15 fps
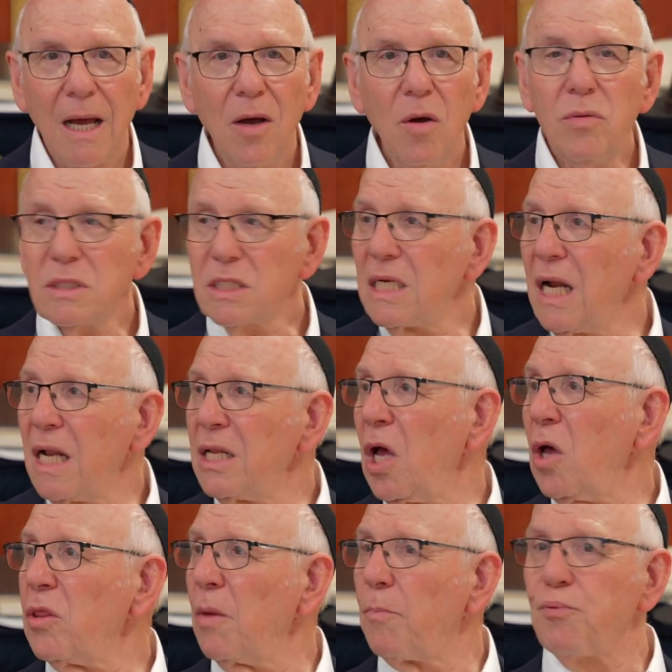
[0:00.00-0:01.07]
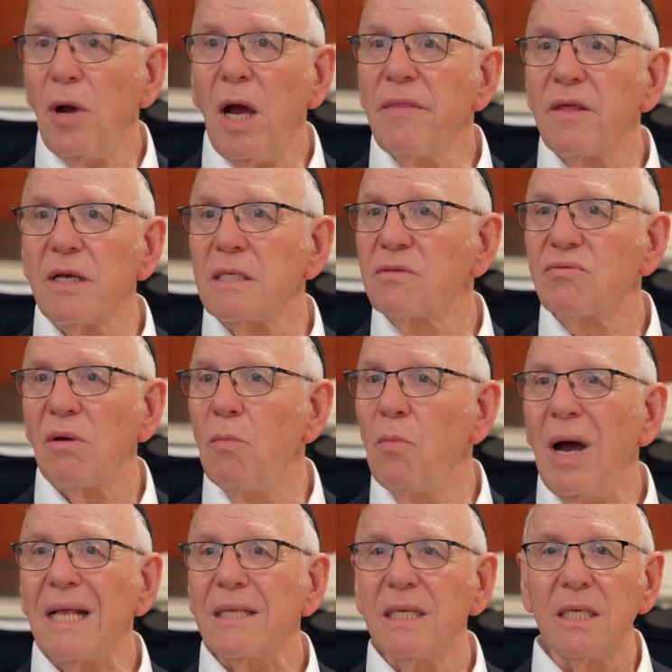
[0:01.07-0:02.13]
Who's going to know the brothers from
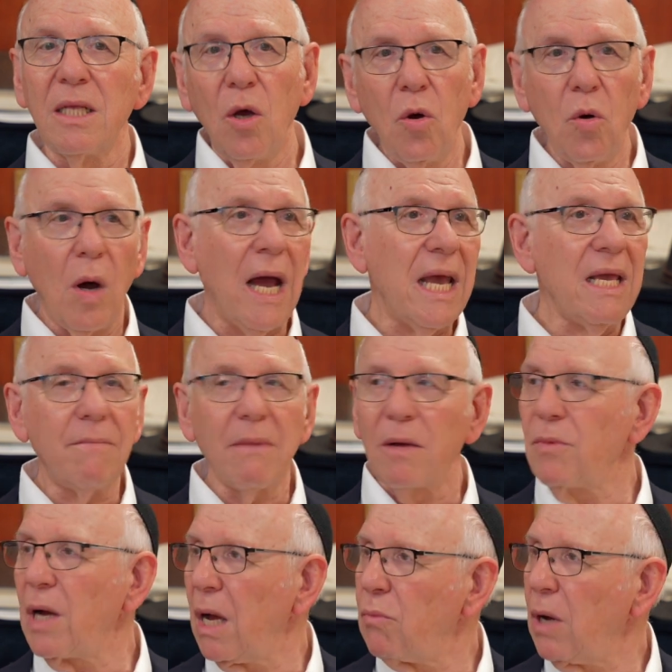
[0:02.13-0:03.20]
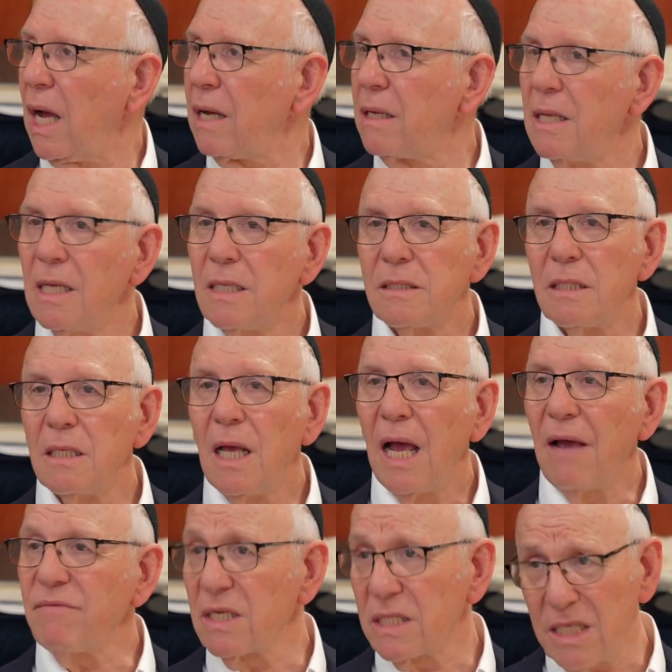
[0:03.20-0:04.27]
what? You know who I am?
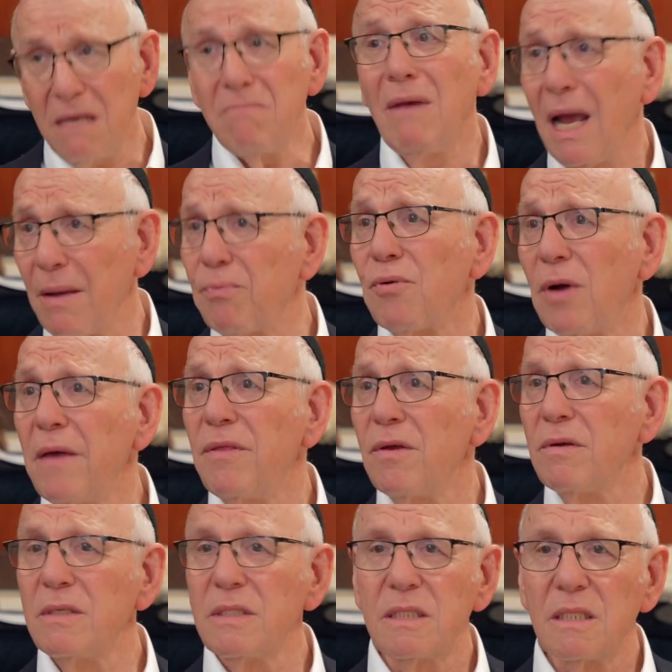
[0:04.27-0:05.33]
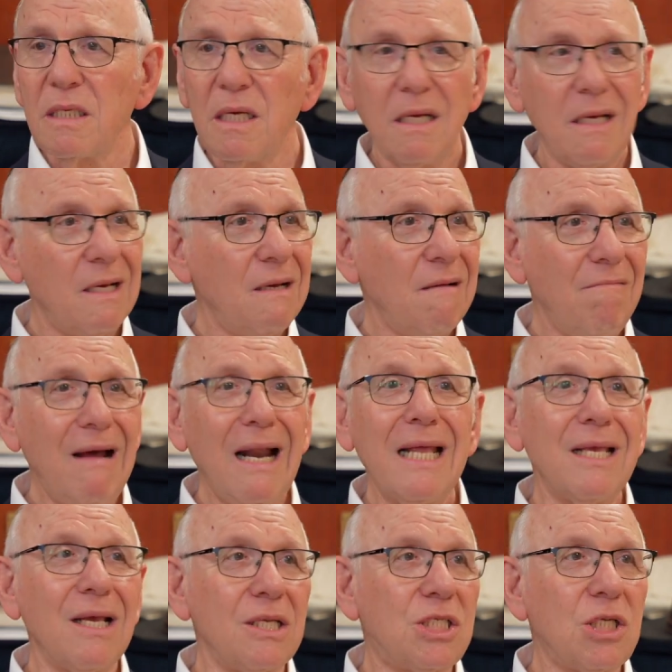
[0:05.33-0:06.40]
Have you seen my brothers? What are
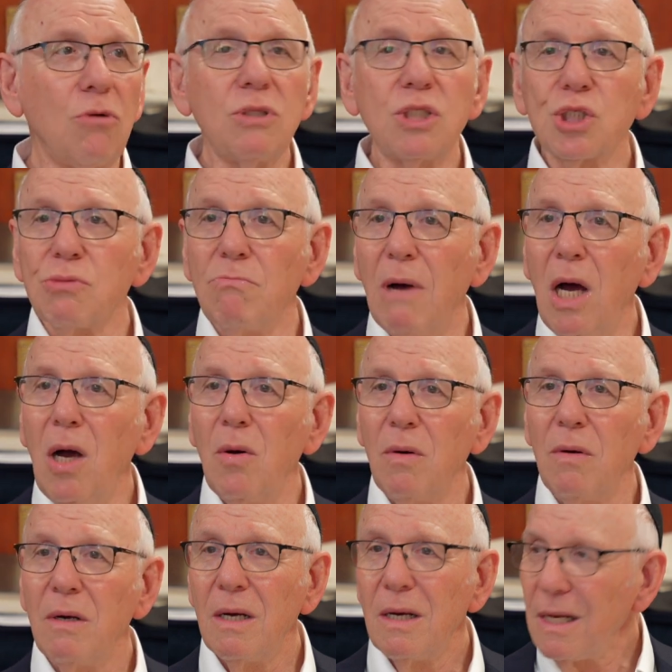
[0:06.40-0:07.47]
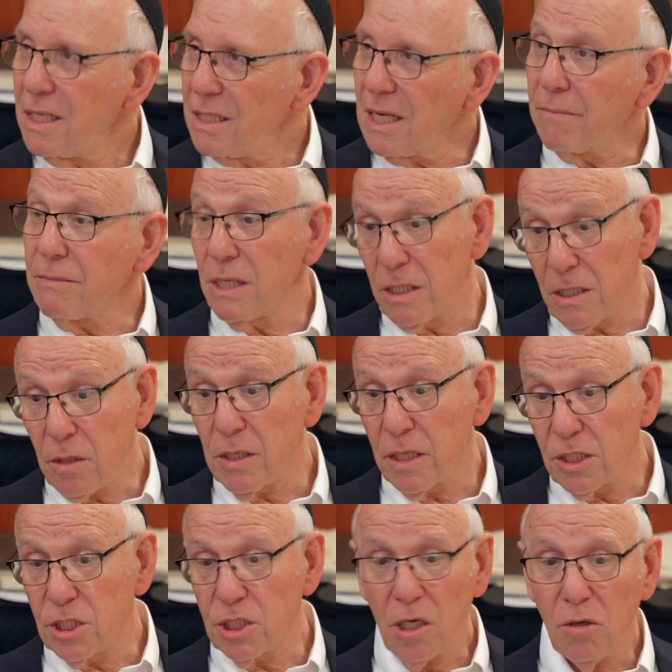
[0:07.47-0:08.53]
you, Joe Schmo? I mean, I know
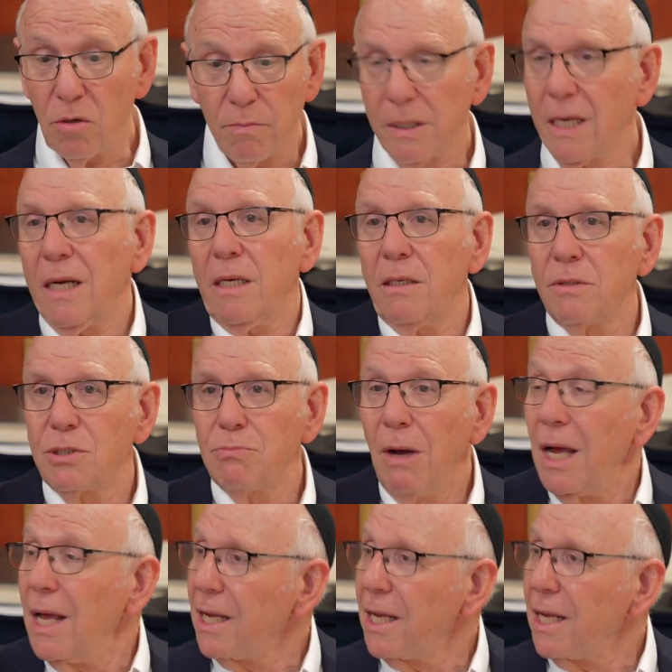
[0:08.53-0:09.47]
you're Joe, but I don't know Schmo.